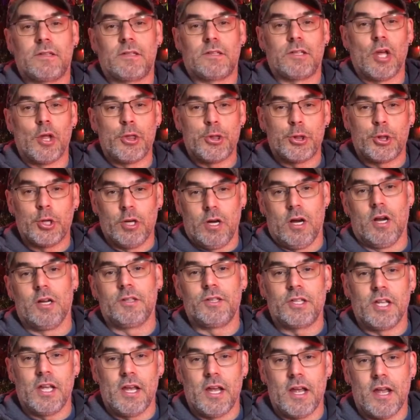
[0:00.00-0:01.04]
The
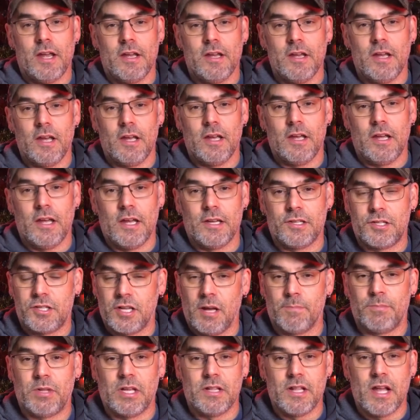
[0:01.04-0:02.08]
third thing is
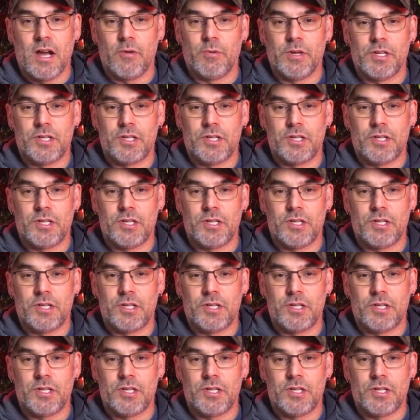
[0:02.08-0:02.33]
something that